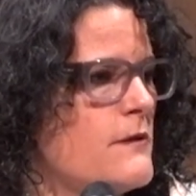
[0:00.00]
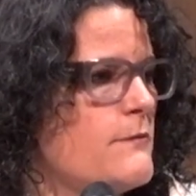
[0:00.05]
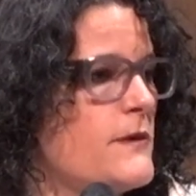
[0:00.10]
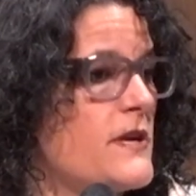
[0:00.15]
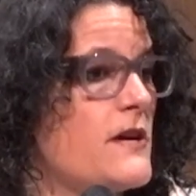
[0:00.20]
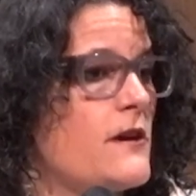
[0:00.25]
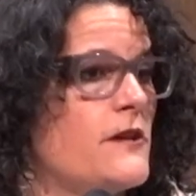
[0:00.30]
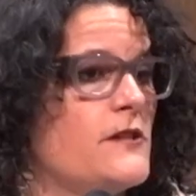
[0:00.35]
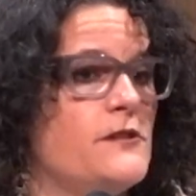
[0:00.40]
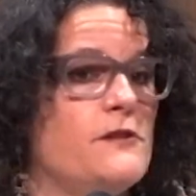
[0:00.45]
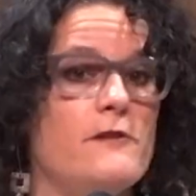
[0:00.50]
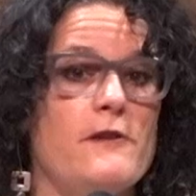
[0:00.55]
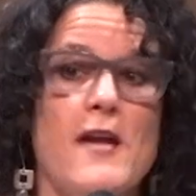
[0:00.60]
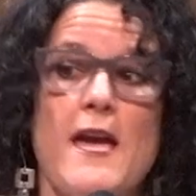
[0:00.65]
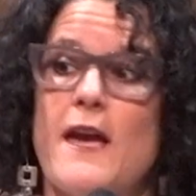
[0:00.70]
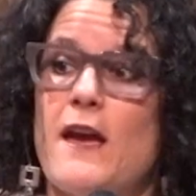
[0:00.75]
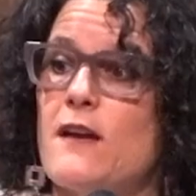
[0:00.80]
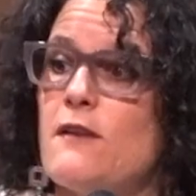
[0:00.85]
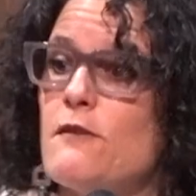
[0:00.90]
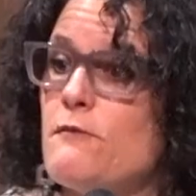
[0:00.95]
because you
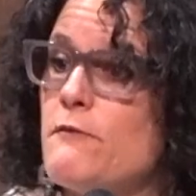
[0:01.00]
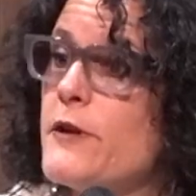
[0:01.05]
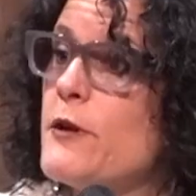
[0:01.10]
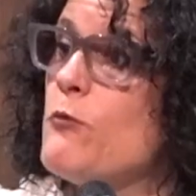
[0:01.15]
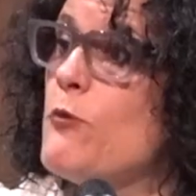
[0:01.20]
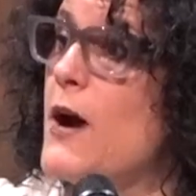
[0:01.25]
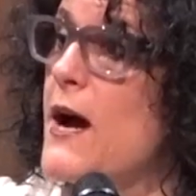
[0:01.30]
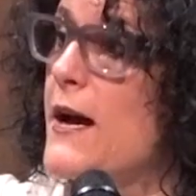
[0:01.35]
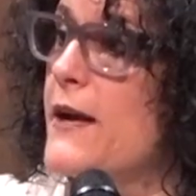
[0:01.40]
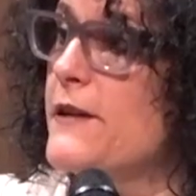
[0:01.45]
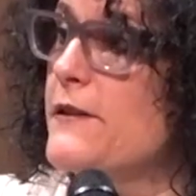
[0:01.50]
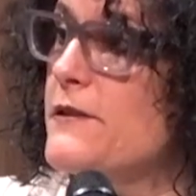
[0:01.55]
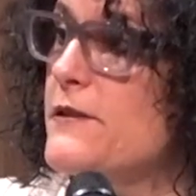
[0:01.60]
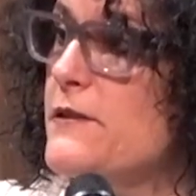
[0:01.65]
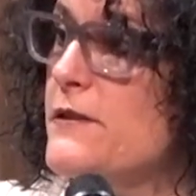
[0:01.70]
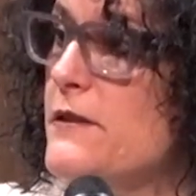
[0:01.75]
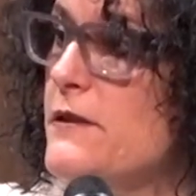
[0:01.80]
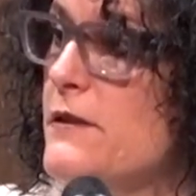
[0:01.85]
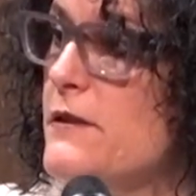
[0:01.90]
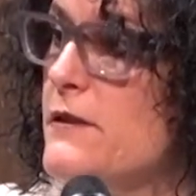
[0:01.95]
can't rewind.